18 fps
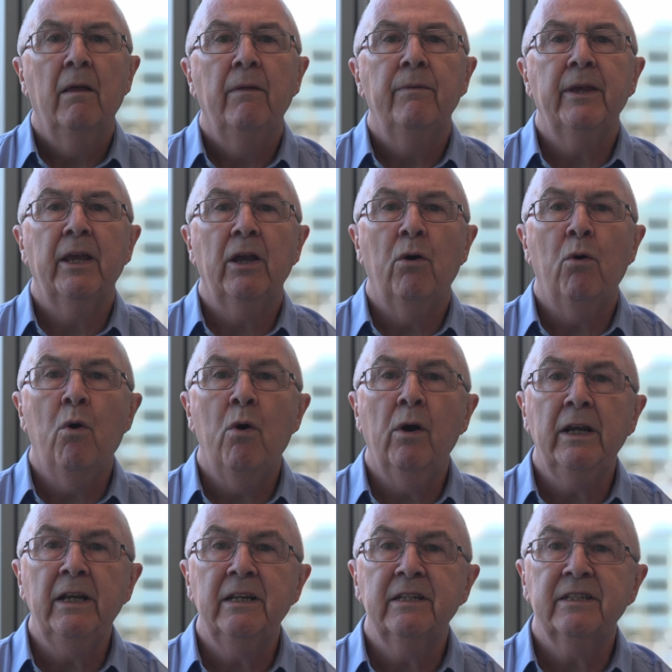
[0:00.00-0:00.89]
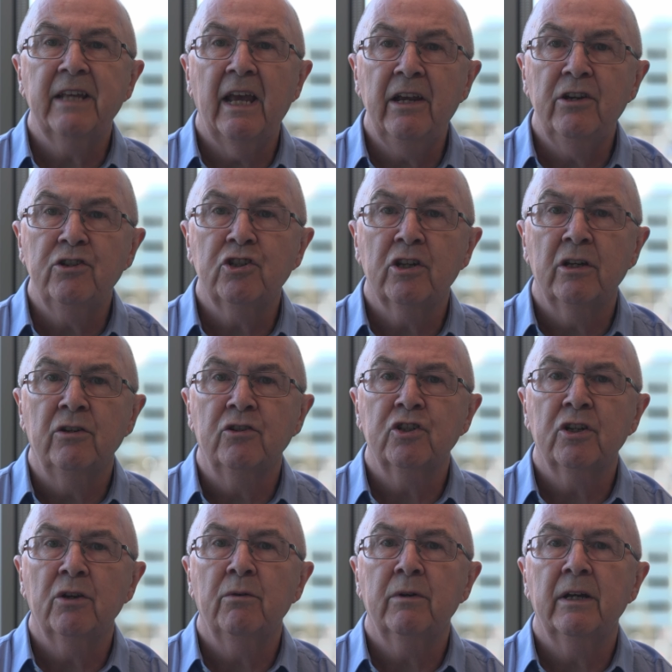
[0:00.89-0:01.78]
The organization
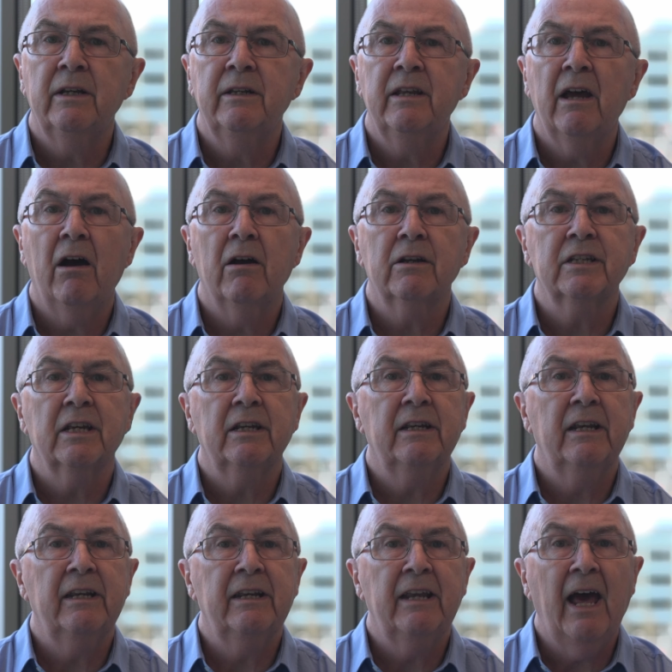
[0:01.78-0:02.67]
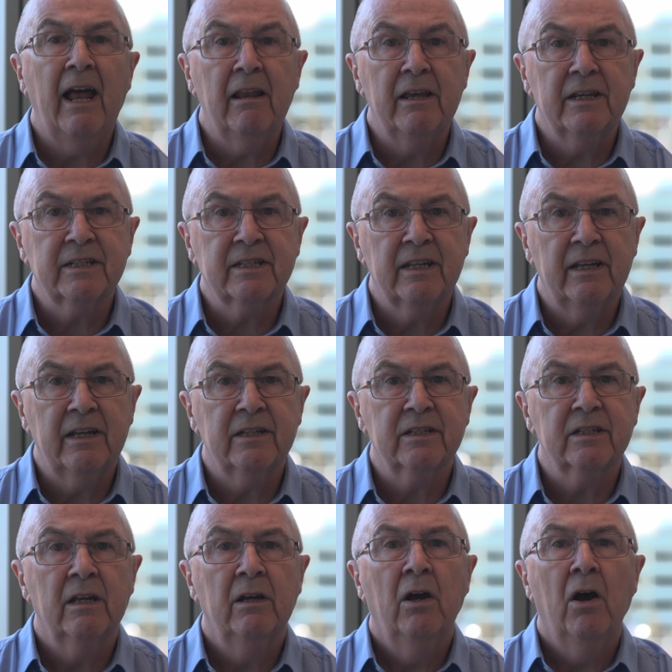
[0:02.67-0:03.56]
shall conduct an
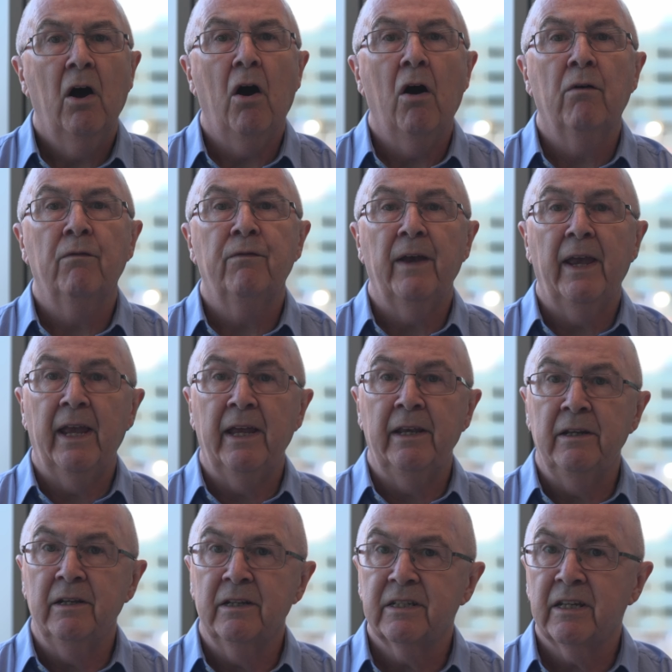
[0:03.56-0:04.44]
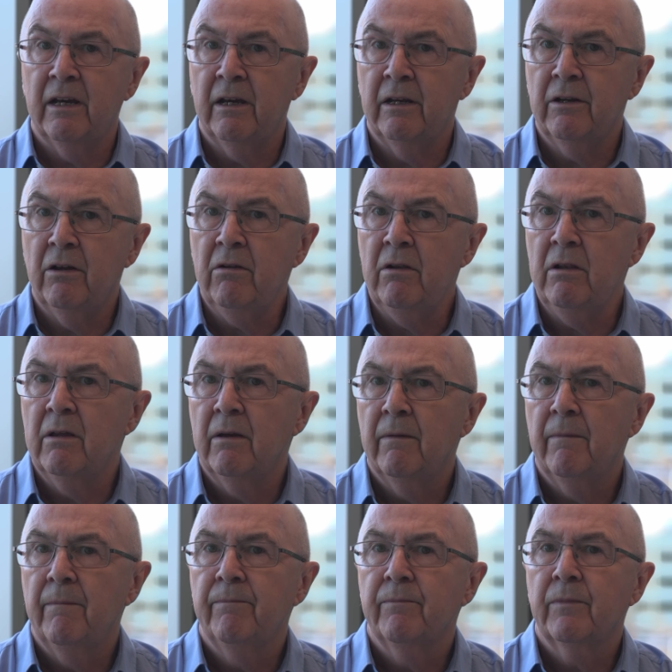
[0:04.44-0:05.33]
analysis of internal,
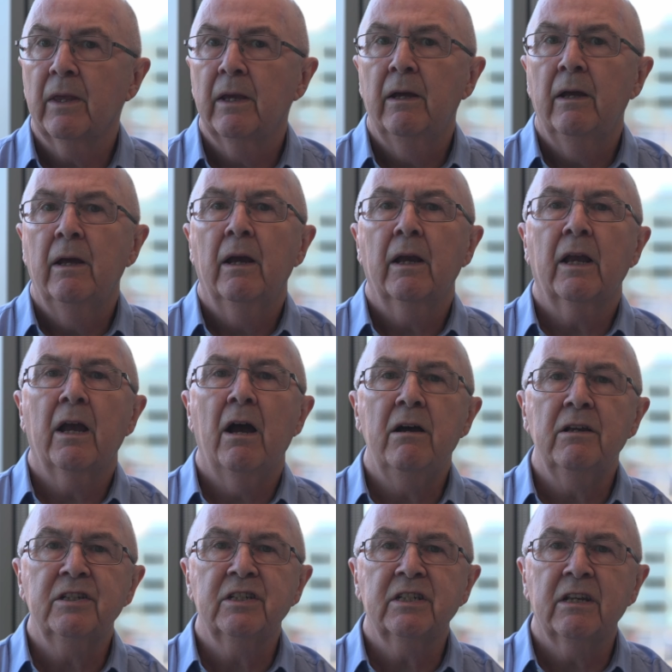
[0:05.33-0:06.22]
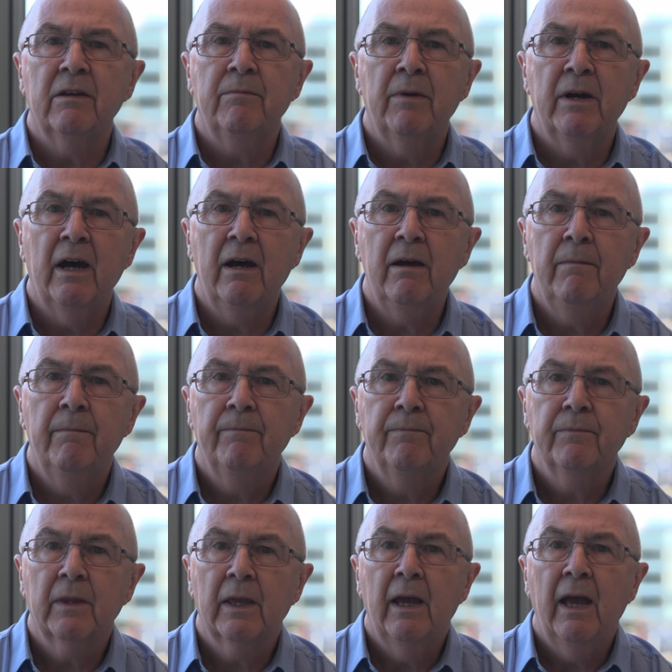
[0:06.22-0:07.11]
customer,
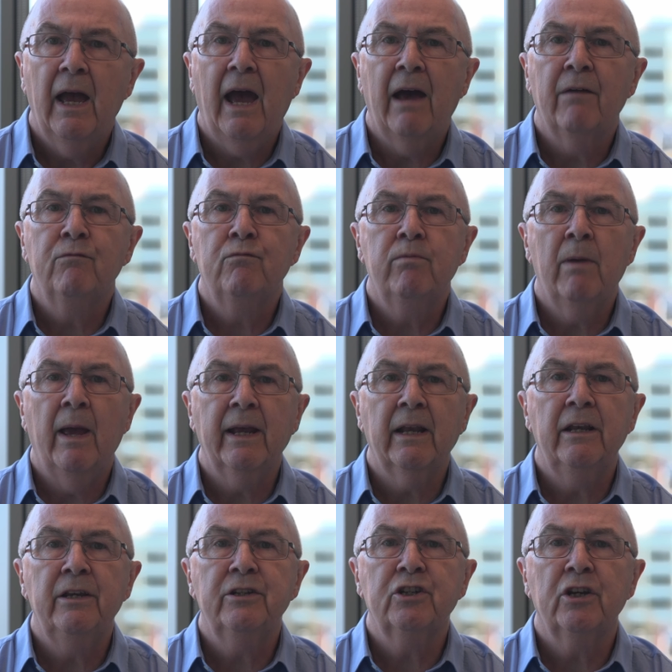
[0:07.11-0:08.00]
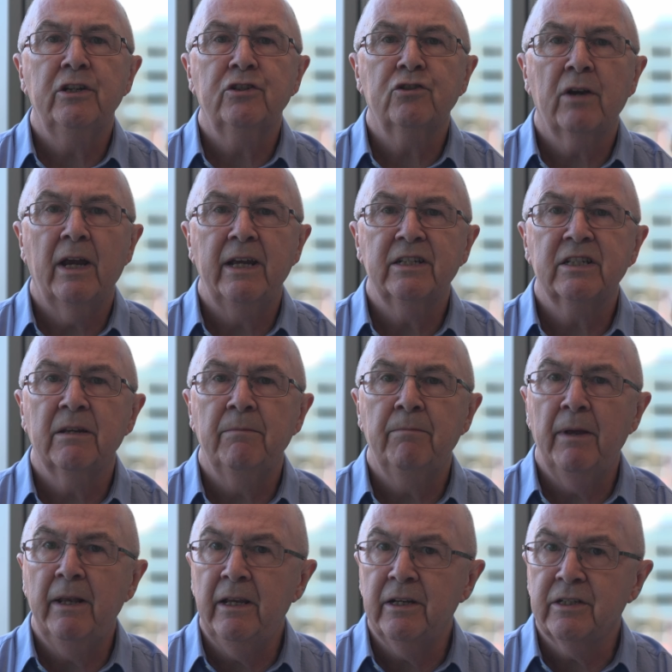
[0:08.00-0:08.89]
and regulatory
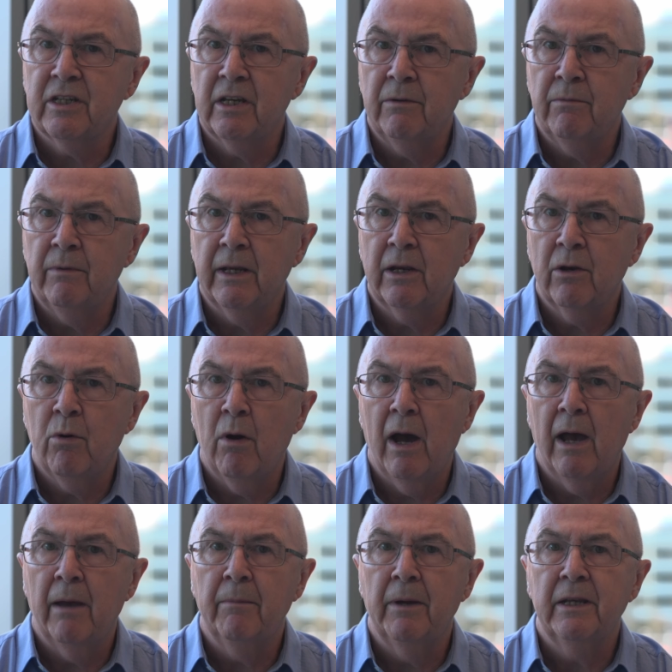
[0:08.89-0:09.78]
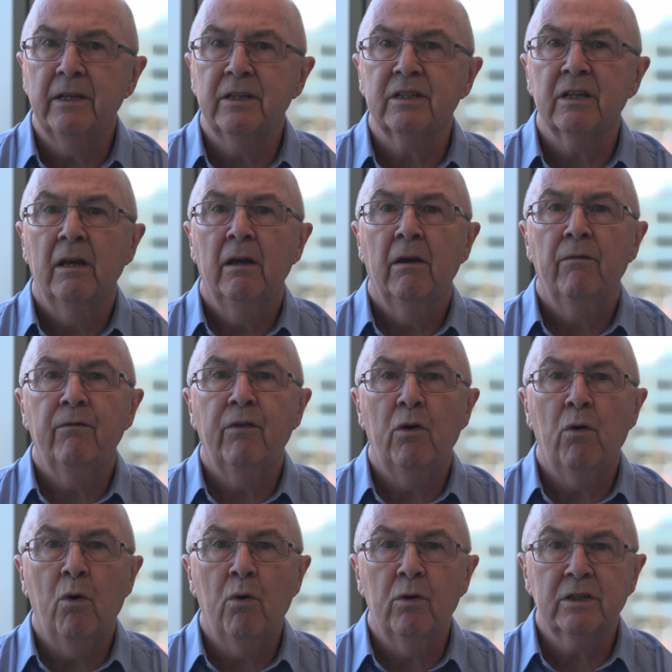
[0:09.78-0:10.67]
traceability requirements
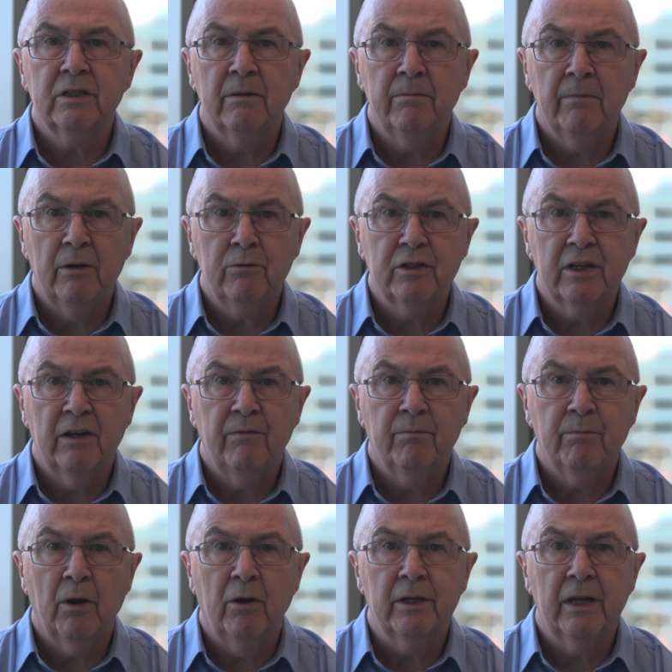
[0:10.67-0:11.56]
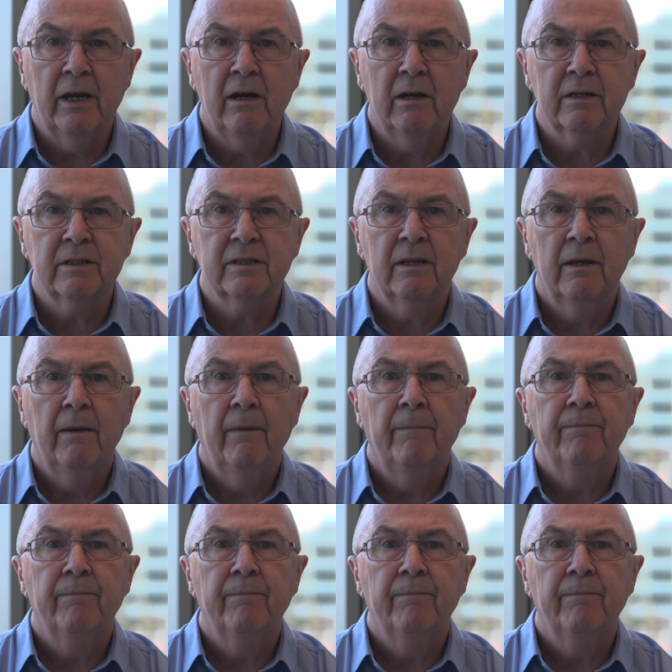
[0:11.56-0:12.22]
for automotive products,